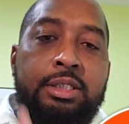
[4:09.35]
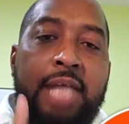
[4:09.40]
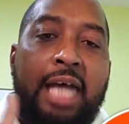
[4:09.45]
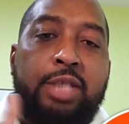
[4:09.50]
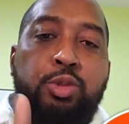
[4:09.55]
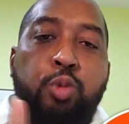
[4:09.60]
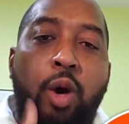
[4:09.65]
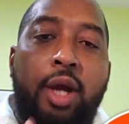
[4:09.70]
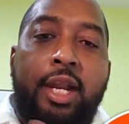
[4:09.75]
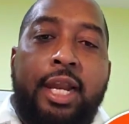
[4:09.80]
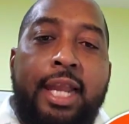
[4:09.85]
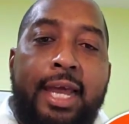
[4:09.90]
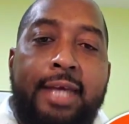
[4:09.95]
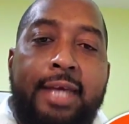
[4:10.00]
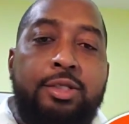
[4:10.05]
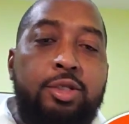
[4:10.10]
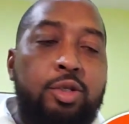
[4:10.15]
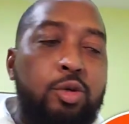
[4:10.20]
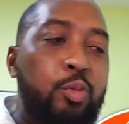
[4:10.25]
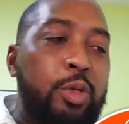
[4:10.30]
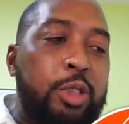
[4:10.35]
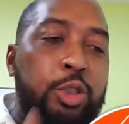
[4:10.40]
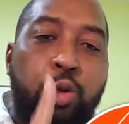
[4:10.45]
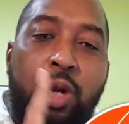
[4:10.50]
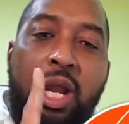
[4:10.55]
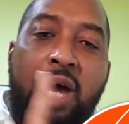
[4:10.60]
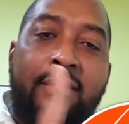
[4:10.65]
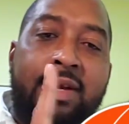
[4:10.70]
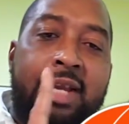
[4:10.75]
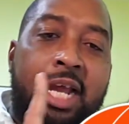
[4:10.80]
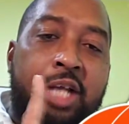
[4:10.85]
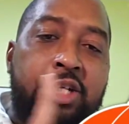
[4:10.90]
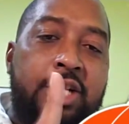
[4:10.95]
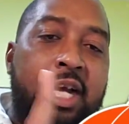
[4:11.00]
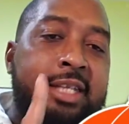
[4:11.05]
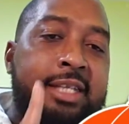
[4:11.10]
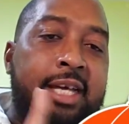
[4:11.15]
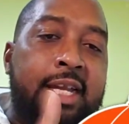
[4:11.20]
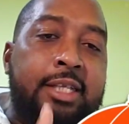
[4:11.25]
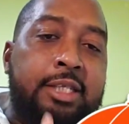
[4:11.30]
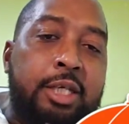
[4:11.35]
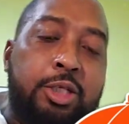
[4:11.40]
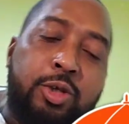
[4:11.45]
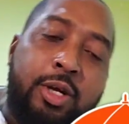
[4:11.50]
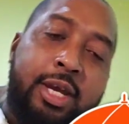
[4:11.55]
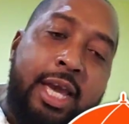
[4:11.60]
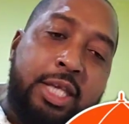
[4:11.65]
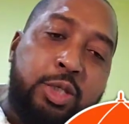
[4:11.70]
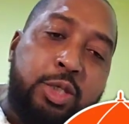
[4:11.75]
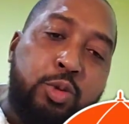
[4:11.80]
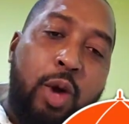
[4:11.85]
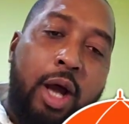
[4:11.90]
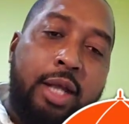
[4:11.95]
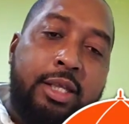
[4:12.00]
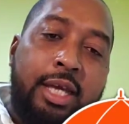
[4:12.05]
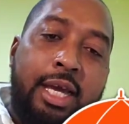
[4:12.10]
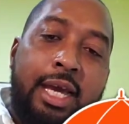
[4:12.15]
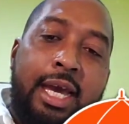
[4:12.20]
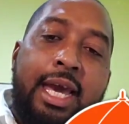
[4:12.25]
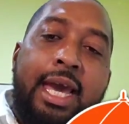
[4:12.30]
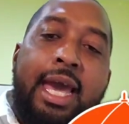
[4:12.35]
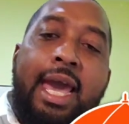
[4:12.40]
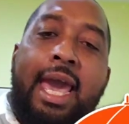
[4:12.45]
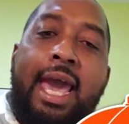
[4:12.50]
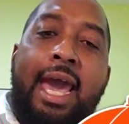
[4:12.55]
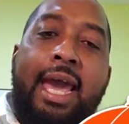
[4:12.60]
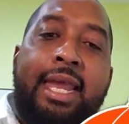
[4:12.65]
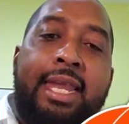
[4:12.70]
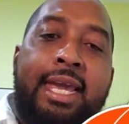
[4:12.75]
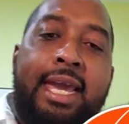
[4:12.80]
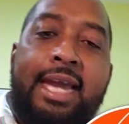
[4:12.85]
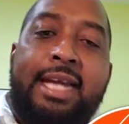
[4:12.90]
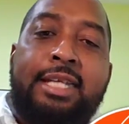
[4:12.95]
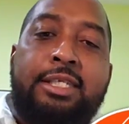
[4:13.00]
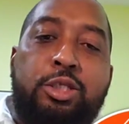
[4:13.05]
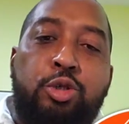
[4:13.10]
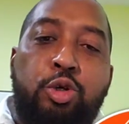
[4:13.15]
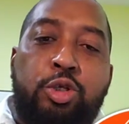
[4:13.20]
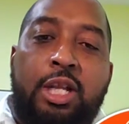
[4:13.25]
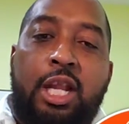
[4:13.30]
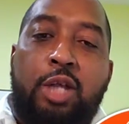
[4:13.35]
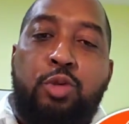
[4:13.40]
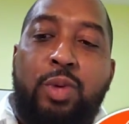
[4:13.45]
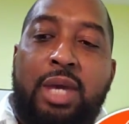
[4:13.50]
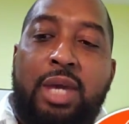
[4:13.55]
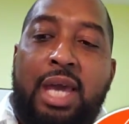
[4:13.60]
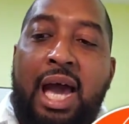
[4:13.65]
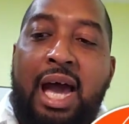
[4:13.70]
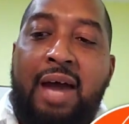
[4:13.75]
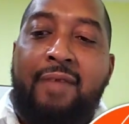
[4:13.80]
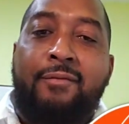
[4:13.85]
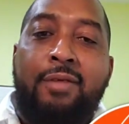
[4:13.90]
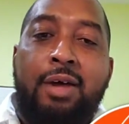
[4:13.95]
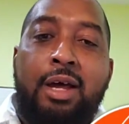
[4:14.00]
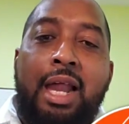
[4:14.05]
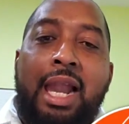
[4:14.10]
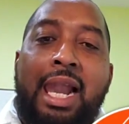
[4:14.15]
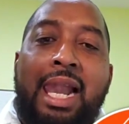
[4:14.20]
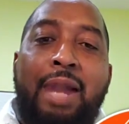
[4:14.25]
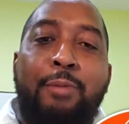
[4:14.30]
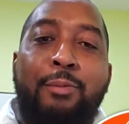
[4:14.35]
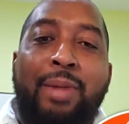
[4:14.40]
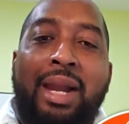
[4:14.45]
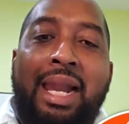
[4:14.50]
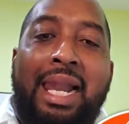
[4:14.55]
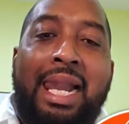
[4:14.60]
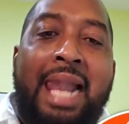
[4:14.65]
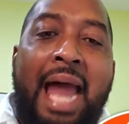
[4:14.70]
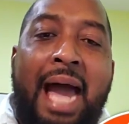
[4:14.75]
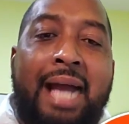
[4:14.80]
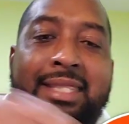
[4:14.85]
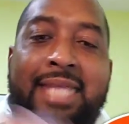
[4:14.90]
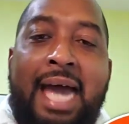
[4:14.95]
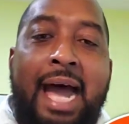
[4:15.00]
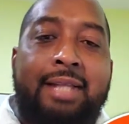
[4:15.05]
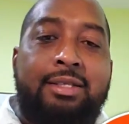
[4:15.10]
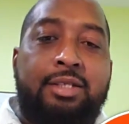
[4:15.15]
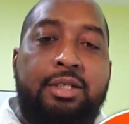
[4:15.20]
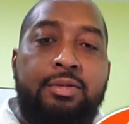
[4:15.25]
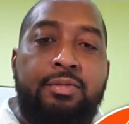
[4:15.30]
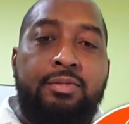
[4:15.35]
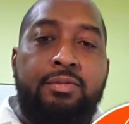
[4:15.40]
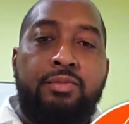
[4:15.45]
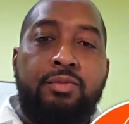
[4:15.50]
That's what it is. We don't have a national identity. So guess what? Any institution that we have will lack that.